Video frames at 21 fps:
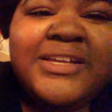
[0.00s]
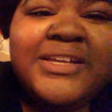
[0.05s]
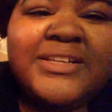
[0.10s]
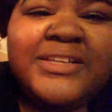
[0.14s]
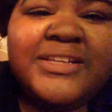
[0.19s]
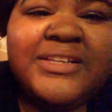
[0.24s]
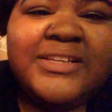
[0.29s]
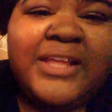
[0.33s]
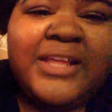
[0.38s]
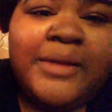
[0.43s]

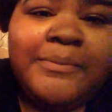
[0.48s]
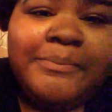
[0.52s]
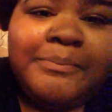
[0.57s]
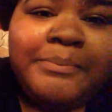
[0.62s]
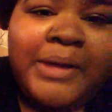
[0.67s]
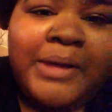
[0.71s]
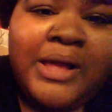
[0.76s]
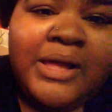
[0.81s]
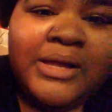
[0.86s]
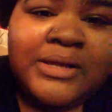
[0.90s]
and then
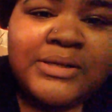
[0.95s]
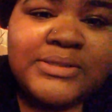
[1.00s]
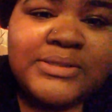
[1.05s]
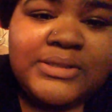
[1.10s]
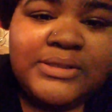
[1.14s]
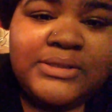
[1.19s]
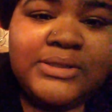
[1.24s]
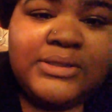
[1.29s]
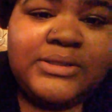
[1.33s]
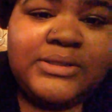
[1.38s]
that
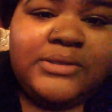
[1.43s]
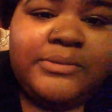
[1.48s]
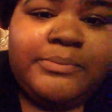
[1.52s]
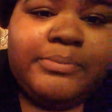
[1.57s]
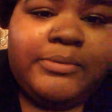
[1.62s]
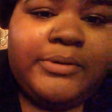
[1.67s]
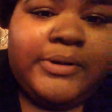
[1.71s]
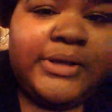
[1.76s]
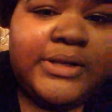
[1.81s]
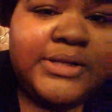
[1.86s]
box and then the
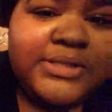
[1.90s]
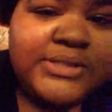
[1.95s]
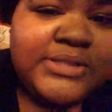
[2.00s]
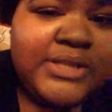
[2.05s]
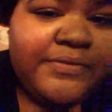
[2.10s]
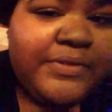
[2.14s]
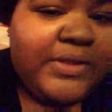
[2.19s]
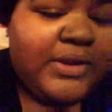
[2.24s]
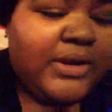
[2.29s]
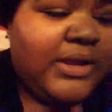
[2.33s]
bread and
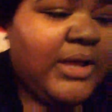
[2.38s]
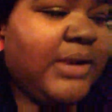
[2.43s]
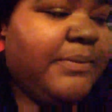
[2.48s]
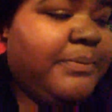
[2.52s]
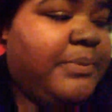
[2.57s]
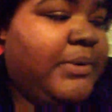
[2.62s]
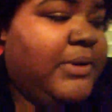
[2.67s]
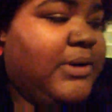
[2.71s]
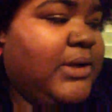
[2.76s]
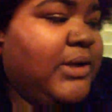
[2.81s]
stuff that I
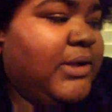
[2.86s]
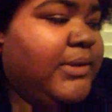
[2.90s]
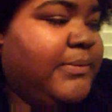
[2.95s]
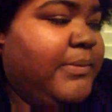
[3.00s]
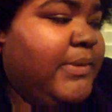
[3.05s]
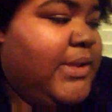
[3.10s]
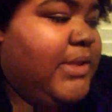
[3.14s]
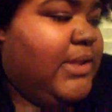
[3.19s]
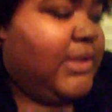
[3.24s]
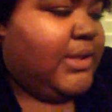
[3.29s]
gotta put
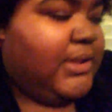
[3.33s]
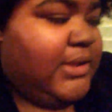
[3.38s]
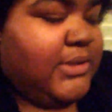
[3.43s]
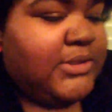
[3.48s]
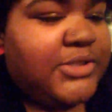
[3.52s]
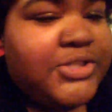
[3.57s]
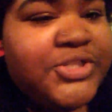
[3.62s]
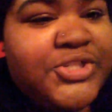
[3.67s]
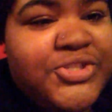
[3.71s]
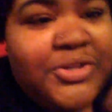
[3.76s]
up
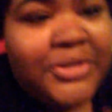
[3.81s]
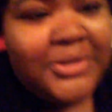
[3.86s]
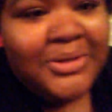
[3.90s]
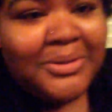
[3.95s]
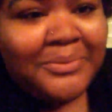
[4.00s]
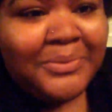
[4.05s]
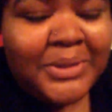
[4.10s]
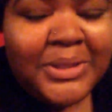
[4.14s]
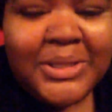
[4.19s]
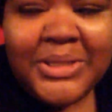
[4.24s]
and just
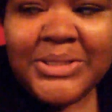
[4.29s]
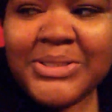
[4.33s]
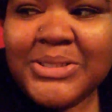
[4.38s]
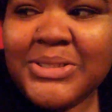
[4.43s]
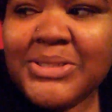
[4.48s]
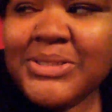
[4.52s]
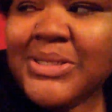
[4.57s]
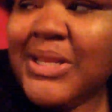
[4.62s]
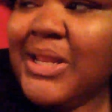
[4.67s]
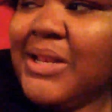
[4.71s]
straighten up the
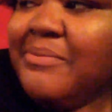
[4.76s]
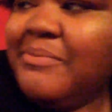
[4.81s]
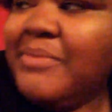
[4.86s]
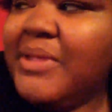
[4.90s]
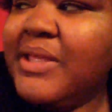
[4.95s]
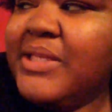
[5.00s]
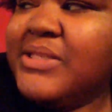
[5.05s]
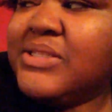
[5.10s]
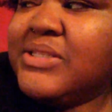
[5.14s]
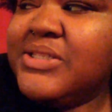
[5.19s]
kitchen. It's not a
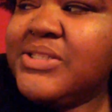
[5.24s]
mess.